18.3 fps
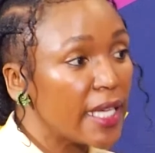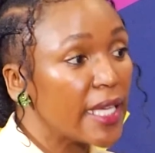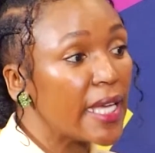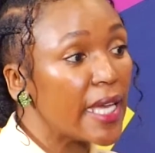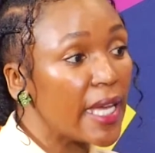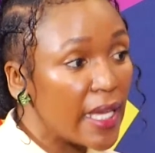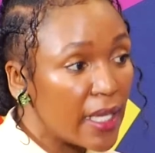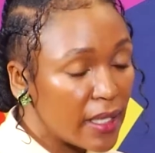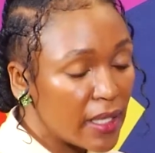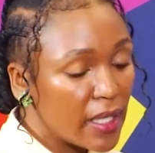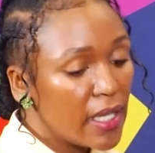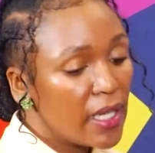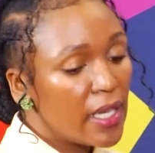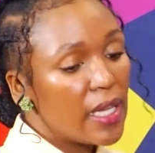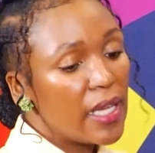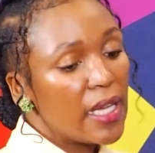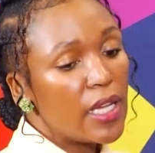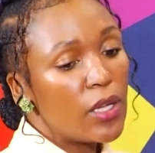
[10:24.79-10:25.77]
Again,
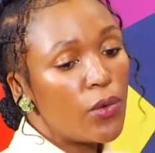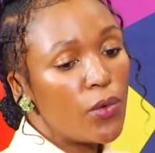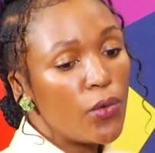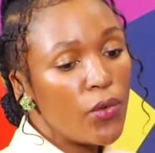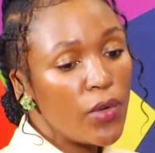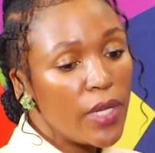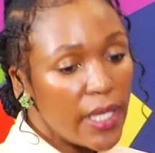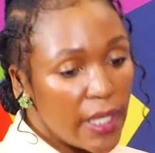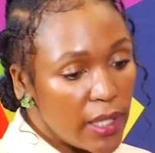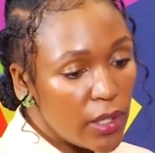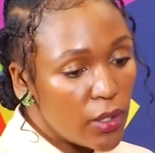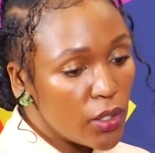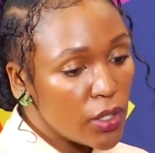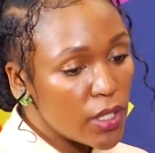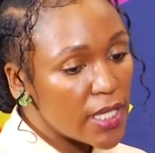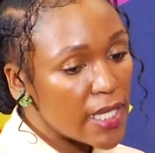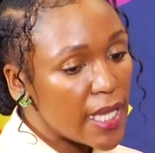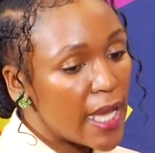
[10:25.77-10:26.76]
it really
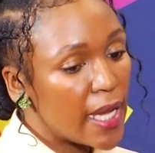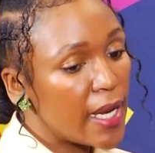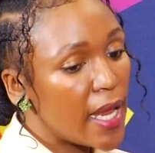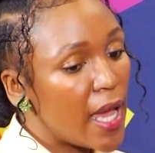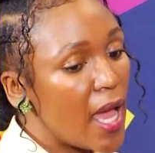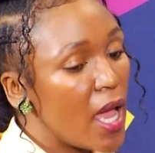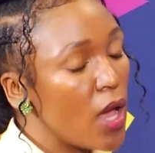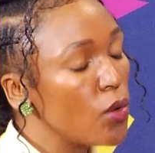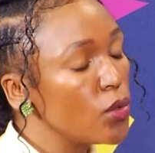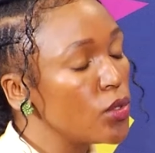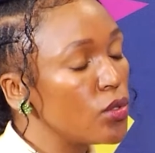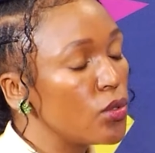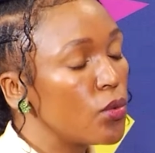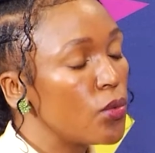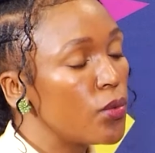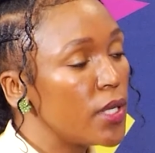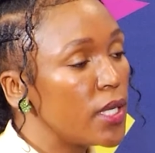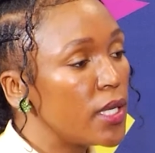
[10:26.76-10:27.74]
looks at how
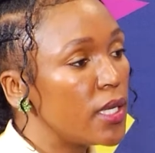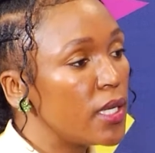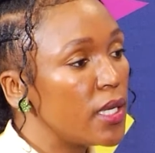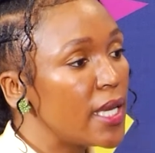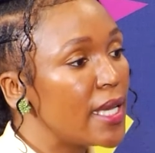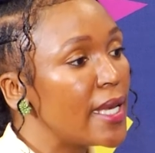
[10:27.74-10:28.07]
do we